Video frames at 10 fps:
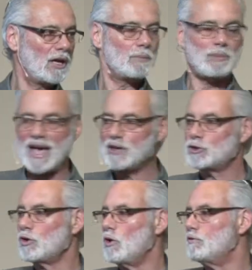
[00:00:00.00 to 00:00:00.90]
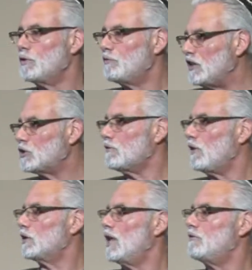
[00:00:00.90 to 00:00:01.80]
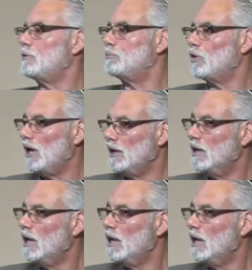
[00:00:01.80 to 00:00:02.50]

Passover, Feast of Unleavened Bread,